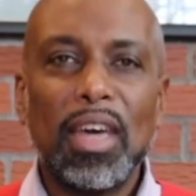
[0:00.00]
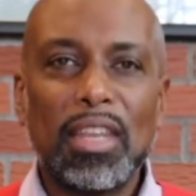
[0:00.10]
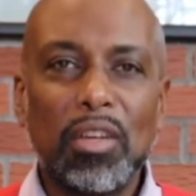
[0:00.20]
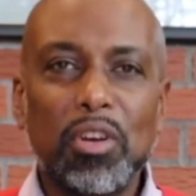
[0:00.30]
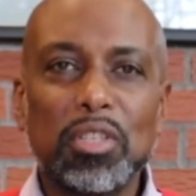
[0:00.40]

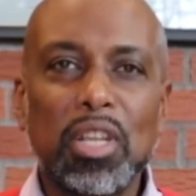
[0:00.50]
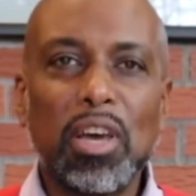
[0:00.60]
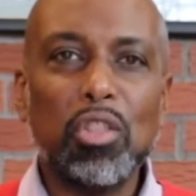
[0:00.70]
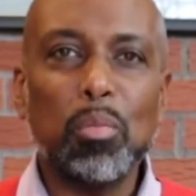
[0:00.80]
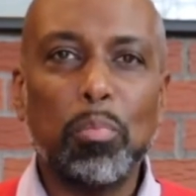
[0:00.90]
Now there's
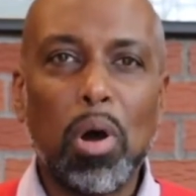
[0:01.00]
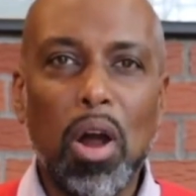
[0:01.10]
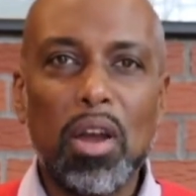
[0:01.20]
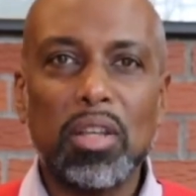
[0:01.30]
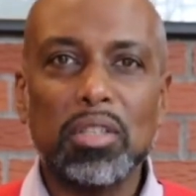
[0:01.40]
another
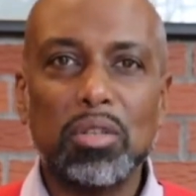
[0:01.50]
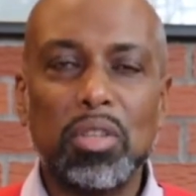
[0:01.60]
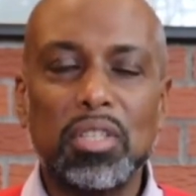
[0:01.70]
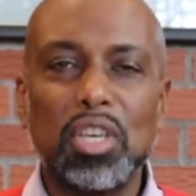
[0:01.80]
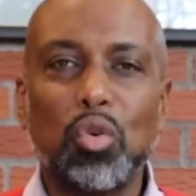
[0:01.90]
part to
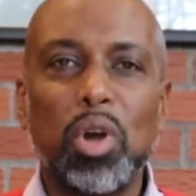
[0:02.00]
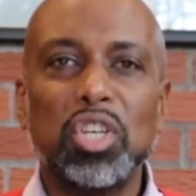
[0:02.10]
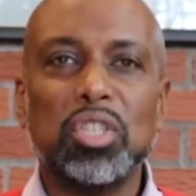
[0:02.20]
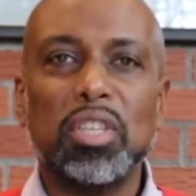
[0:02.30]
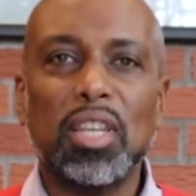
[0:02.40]
this
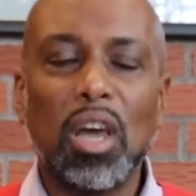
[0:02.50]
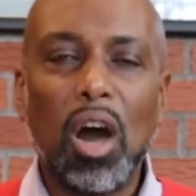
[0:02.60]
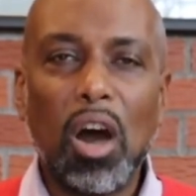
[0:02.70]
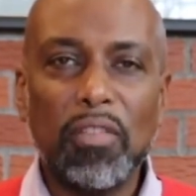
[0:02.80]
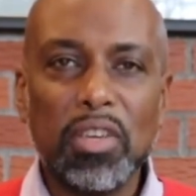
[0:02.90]
equation that
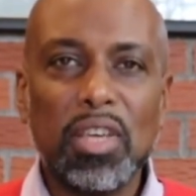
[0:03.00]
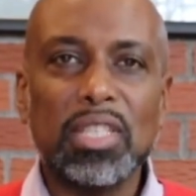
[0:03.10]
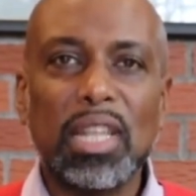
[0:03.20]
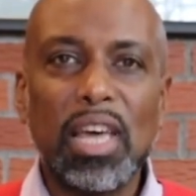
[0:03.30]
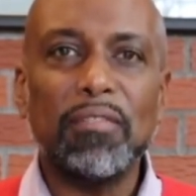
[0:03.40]
often
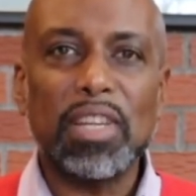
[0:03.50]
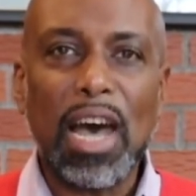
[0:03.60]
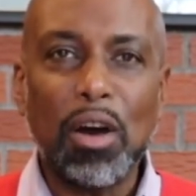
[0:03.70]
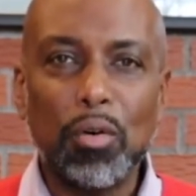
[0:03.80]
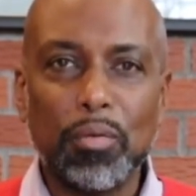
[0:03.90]
gets left
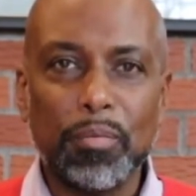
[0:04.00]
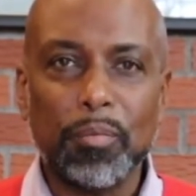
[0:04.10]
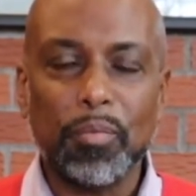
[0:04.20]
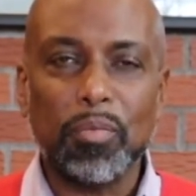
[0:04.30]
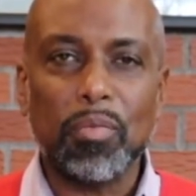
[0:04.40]
out,
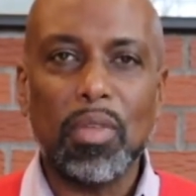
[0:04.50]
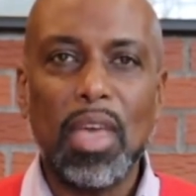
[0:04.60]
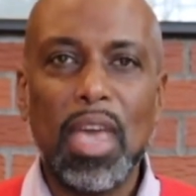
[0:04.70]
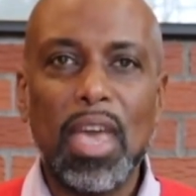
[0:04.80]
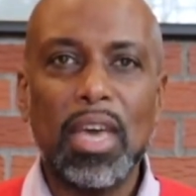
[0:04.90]

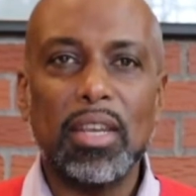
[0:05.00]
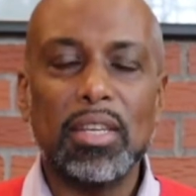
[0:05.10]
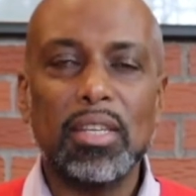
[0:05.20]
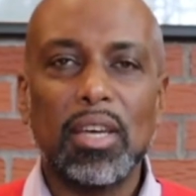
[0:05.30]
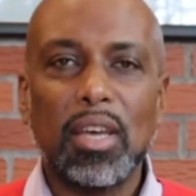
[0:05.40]

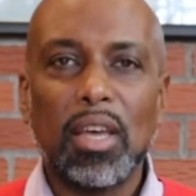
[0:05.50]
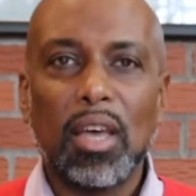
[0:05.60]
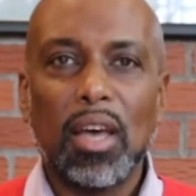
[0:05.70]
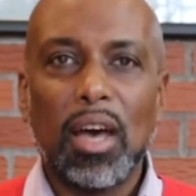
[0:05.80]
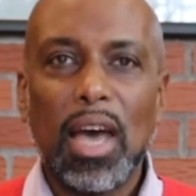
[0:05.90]
and
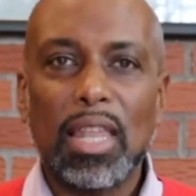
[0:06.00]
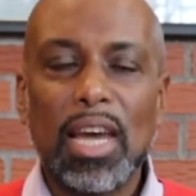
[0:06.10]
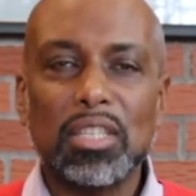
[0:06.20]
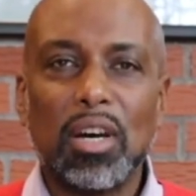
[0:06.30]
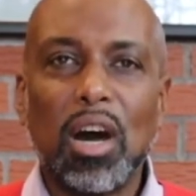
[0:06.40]
I'd
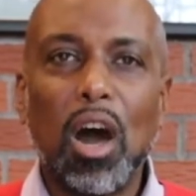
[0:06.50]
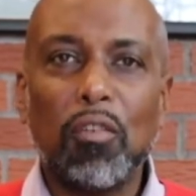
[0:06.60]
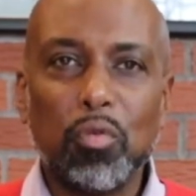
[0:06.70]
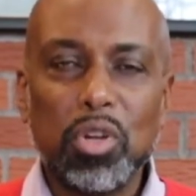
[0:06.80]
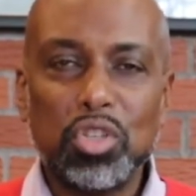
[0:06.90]
like to
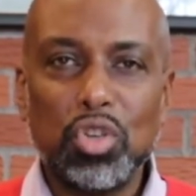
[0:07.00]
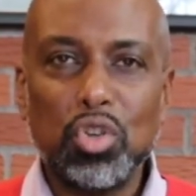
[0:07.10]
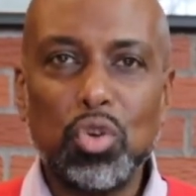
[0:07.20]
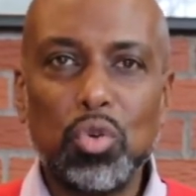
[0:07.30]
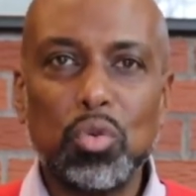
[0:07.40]
offer it to
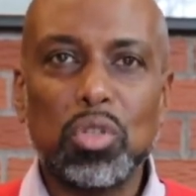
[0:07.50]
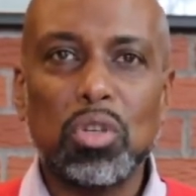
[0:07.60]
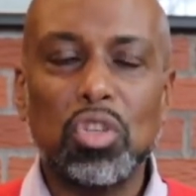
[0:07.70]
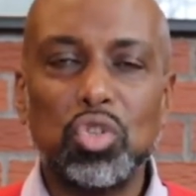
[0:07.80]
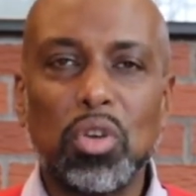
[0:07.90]
you
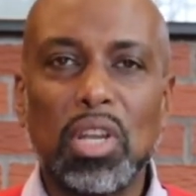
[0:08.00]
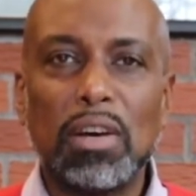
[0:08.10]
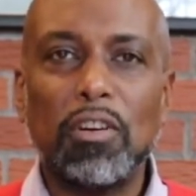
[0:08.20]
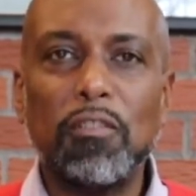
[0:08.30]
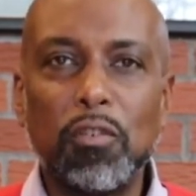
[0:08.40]
so that you can
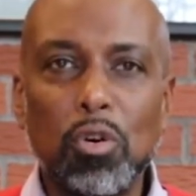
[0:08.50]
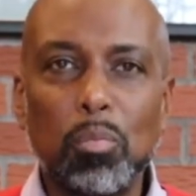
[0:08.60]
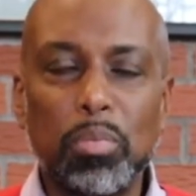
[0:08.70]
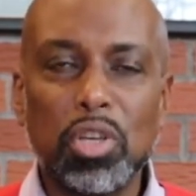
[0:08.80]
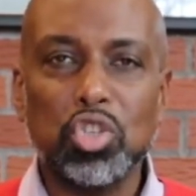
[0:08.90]
have a
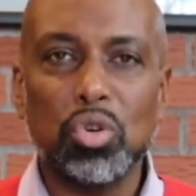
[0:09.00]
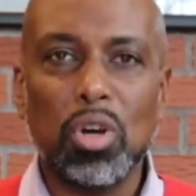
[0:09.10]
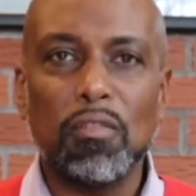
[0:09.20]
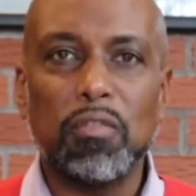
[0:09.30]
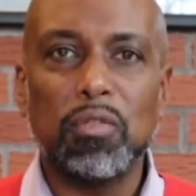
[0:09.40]
full picture
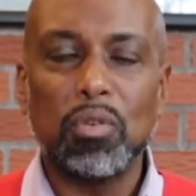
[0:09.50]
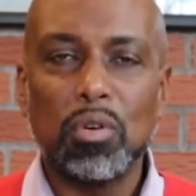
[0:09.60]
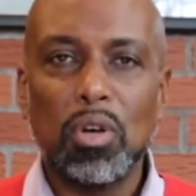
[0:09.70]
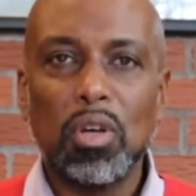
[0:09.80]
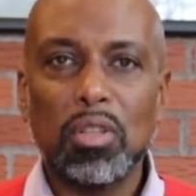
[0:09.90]
of
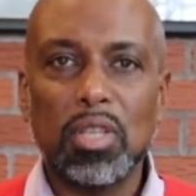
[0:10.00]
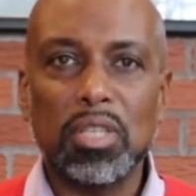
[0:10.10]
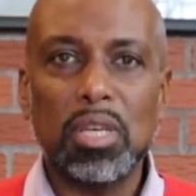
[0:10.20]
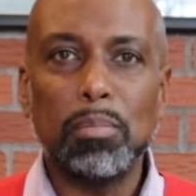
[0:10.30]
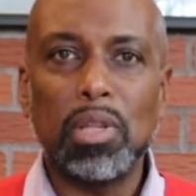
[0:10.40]
the
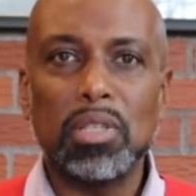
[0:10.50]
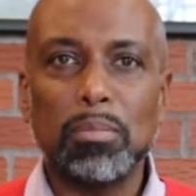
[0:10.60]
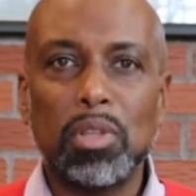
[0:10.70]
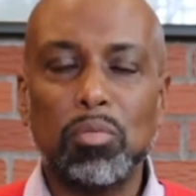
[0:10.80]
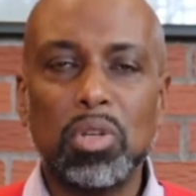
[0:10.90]

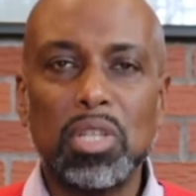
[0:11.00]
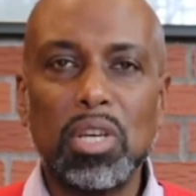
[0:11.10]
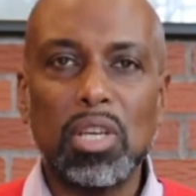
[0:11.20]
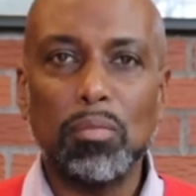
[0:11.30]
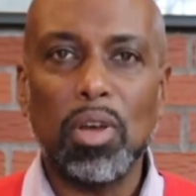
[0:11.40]
symbolism that we're
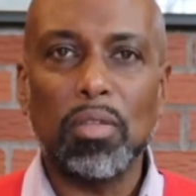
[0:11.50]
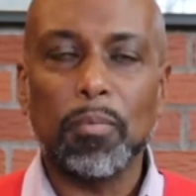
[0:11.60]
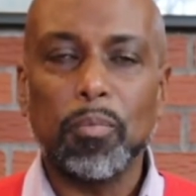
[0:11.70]
dealing with.